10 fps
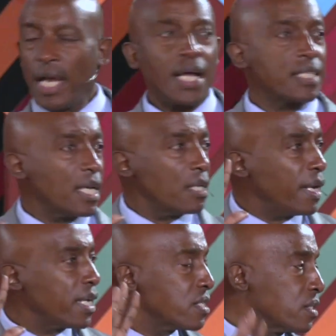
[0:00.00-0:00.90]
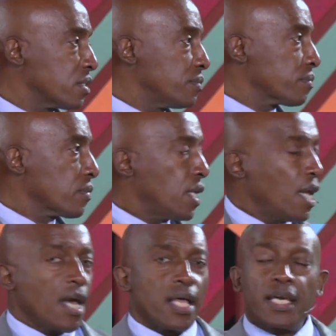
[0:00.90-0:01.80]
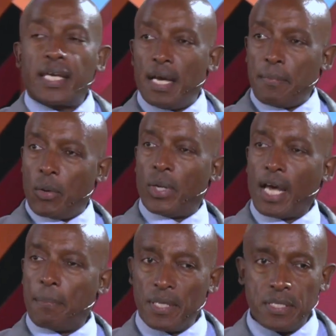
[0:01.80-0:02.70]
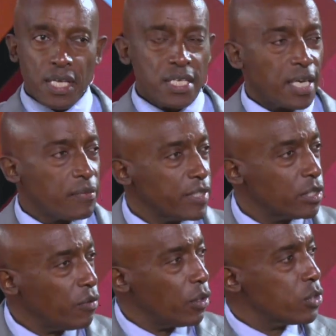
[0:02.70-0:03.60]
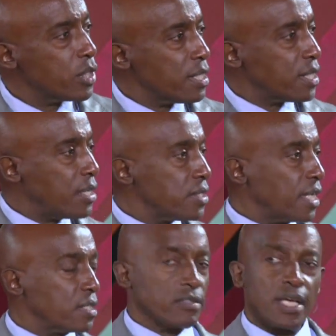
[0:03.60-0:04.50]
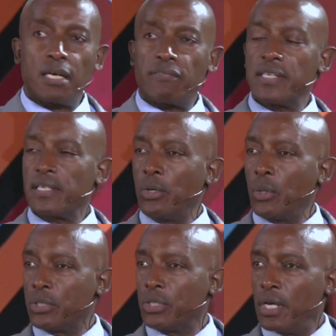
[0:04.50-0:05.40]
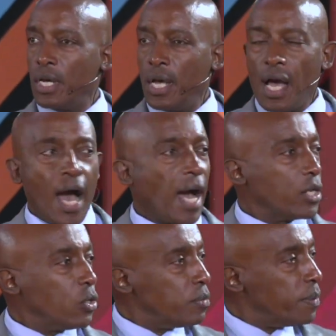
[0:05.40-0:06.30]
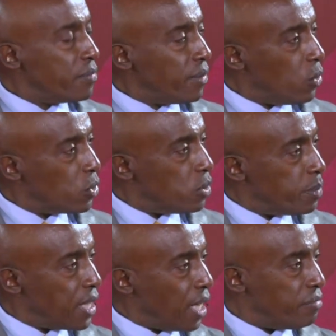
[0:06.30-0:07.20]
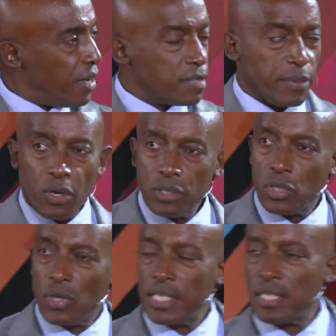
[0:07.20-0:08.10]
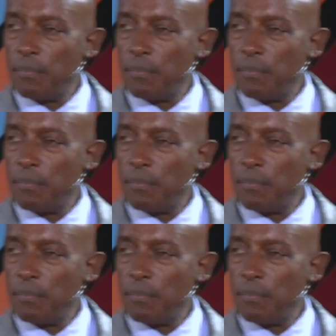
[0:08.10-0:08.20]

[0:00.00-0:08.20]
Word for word: And I'll tell you my reasons. The Kiama, what happens is that first of all, you sa- sacrifice a goat. I don't believe a goat should be sacrificed because Christ,